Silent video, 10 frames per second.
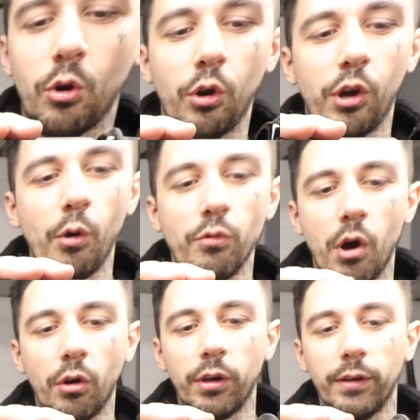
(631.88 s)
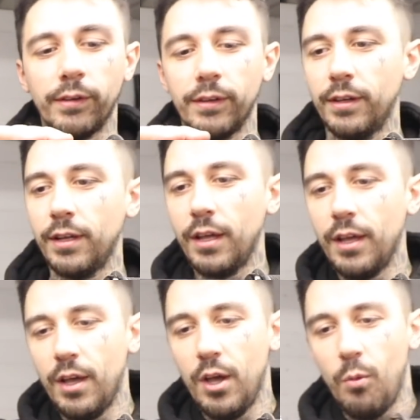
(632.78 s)
could go wrong?
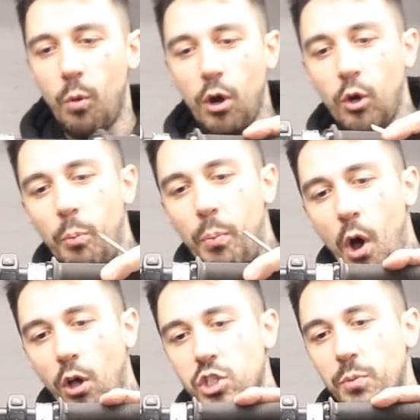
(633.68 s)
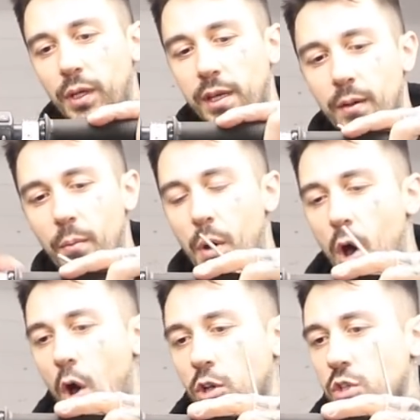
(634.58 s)
What could possibly
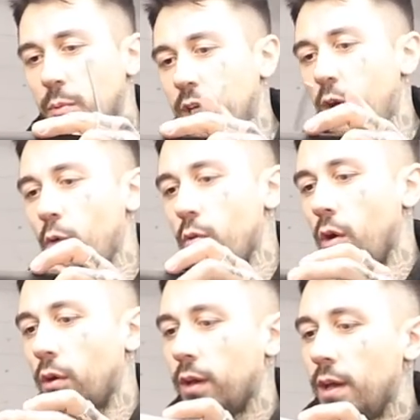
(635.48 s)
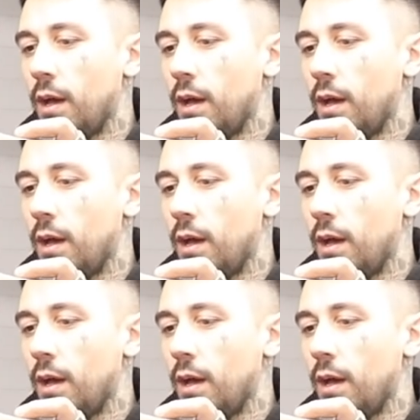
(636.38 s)
go wrong?